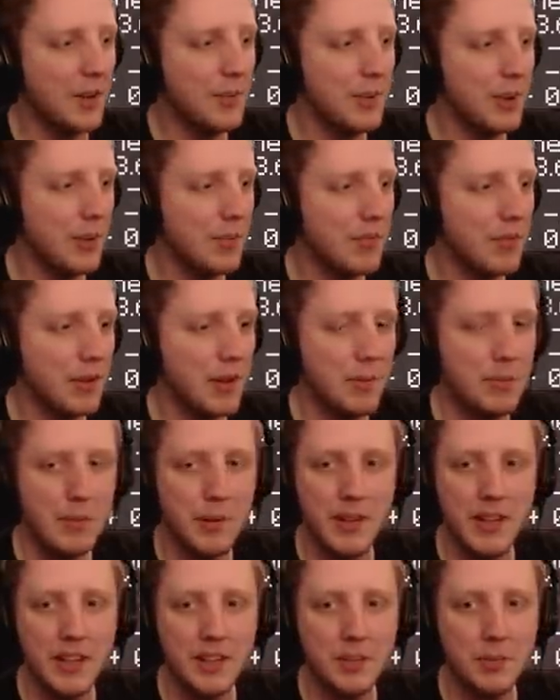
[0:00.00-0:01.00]
I'd be up for it,
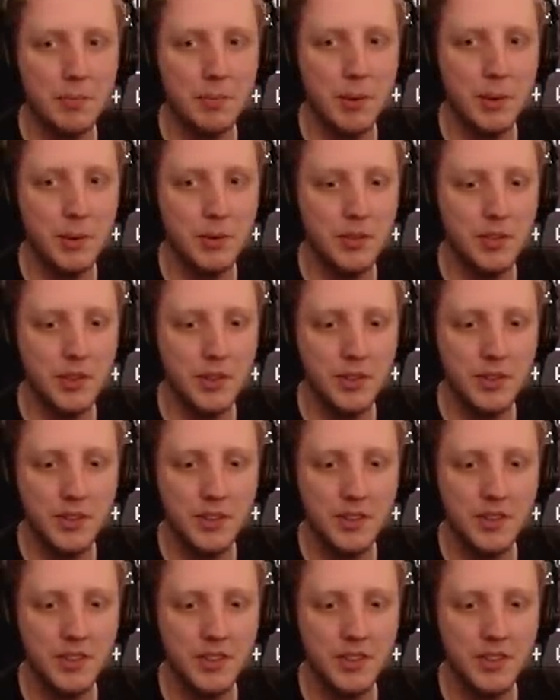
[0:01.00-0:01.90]
but like it's Pewds, dude.